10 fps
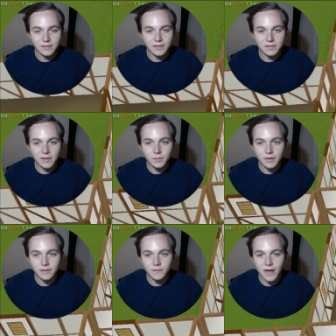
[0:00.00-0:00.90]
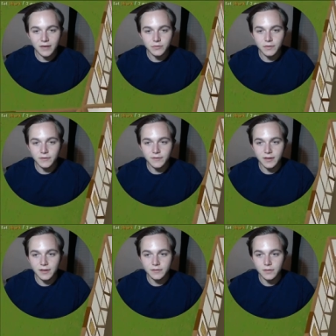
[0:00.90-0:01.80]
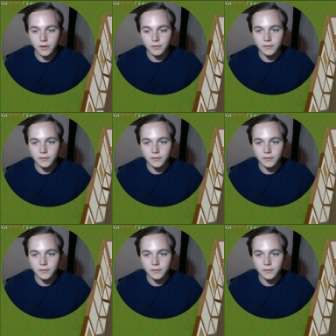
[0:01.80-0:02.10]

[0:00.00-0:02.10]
D skim is faster than the VLS though,